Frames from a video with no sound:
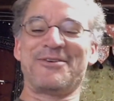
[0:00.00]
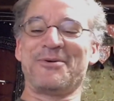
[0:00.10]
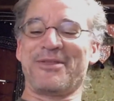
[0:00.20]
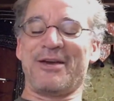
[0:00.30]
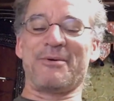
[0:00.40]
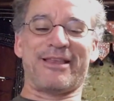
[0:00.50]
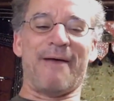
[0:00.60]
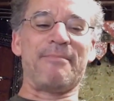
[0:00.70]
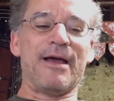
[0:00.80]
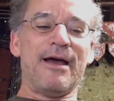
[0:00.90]
do a thing with
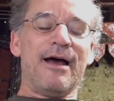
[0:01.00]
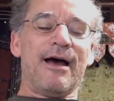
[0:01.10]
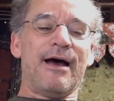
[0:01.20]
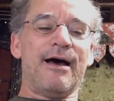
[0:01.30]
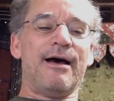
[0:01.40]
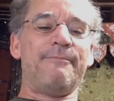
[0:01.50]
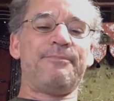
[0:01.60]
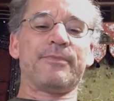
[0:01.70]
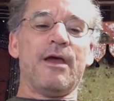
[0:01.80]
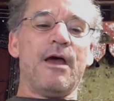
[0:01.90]
them.
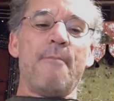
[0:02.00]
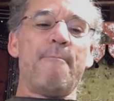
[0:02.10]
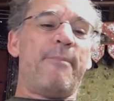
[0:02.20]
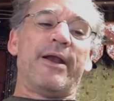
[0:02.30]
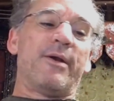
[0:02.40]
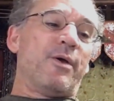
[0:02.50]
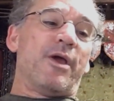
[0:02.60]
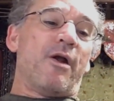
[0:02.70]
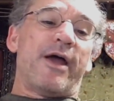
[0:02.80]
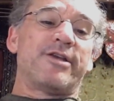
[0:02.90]
But
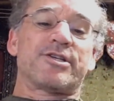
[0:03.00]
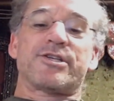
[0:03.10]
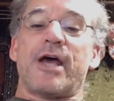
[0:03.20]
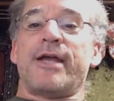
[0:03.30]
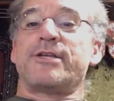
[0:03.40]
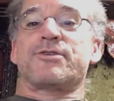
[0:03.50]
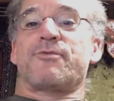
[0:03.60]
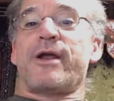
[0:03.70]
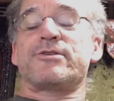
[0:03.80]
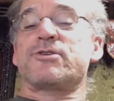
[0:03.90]
I
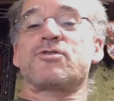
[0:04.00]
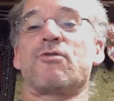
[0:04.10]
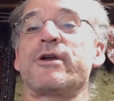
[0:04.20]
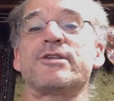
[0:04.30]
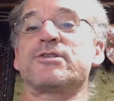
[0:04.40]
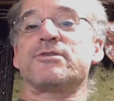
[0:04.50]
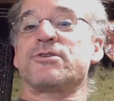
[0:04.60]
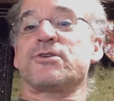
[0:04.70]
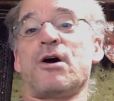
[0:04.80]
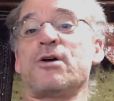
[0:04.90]
just write stories,
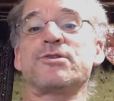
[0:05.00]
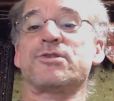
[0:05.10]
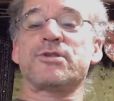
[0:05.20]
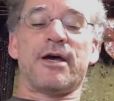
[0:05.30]
songs,